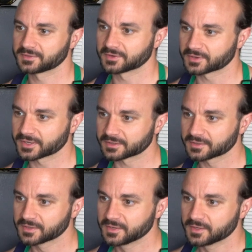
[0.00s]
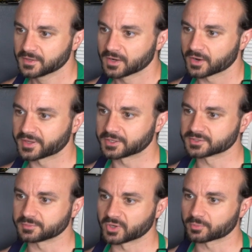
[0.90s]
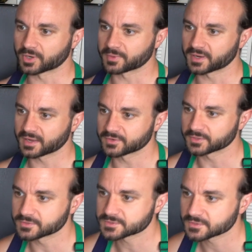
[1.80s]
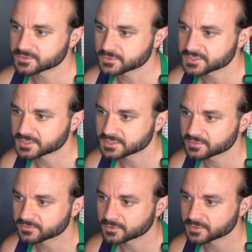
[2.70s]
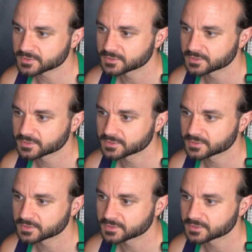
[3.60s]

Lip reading: All right, are they good to meal prep? I haven't used those tortillas before.